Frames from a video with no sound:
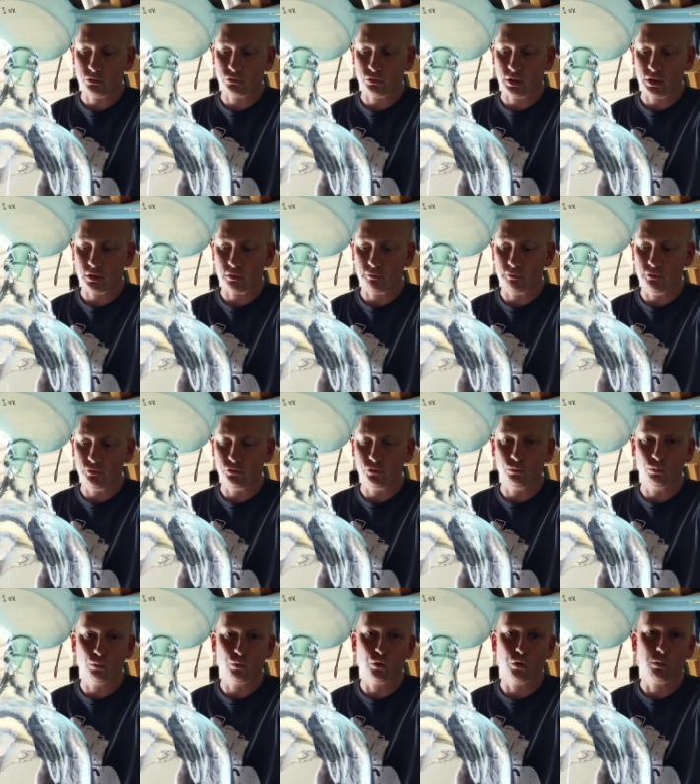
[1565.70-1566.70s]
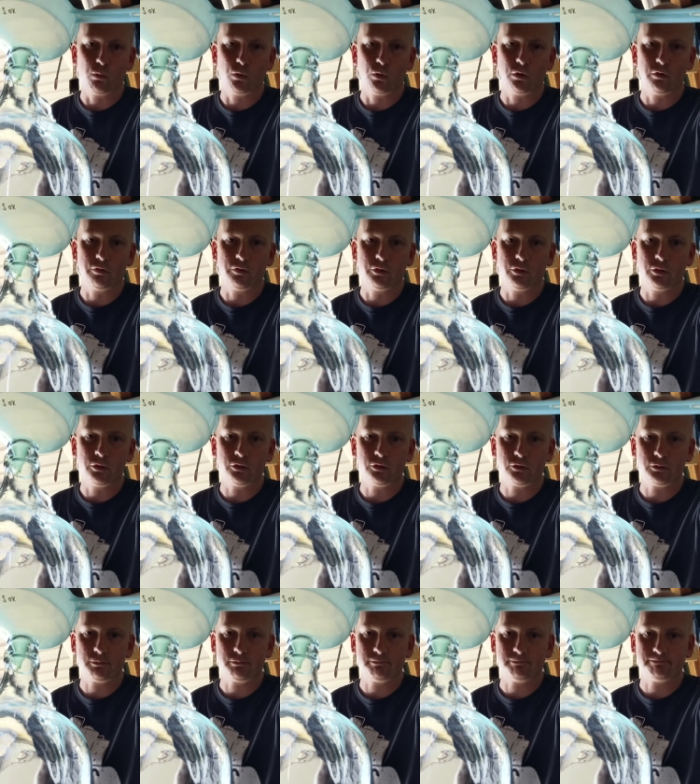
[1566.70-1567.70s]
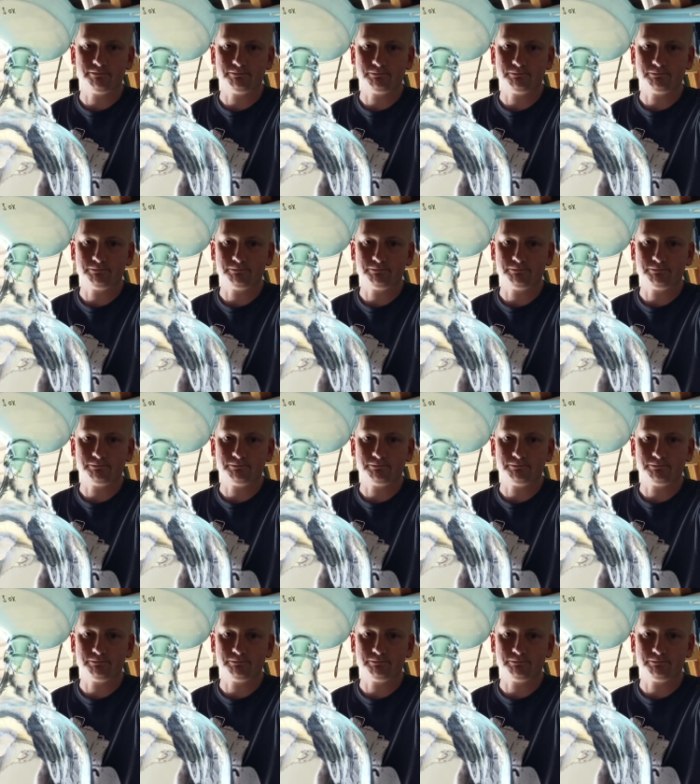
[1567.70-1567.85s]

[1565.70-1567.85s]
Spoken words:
I'll start off with some warm water first,